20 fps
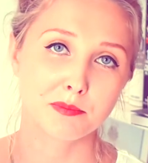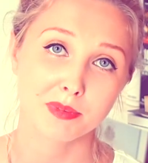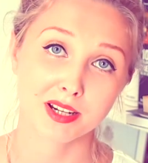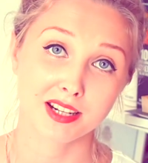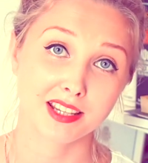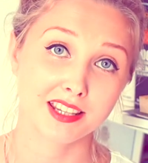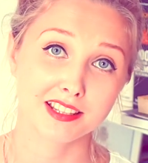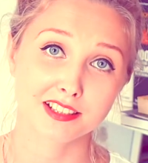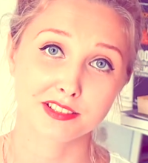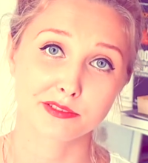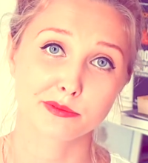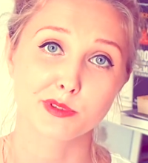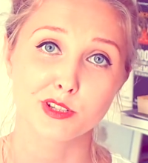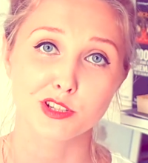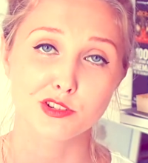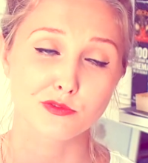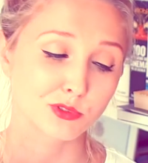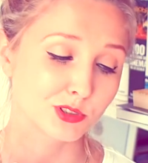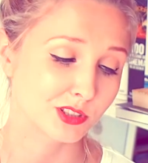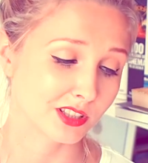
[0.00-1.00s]
manner
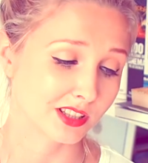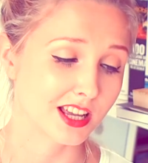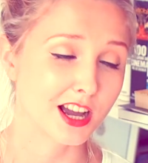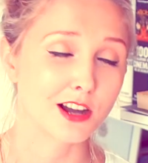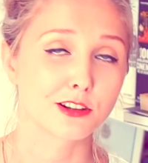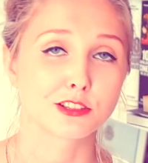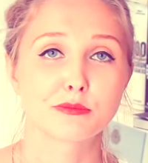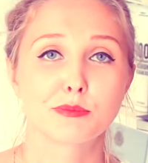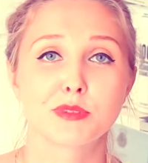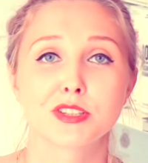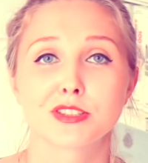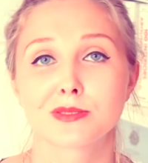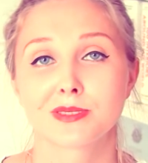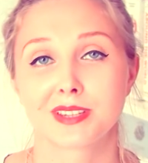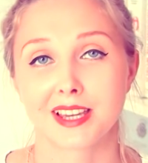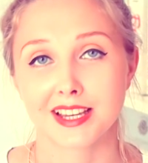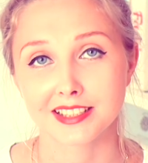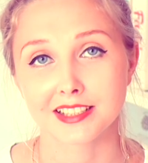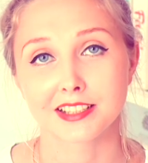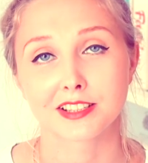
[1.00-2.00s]
which would allow me to
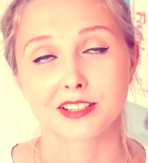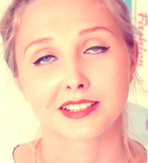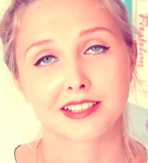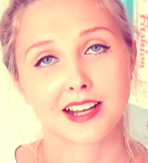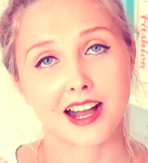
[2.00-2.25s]
get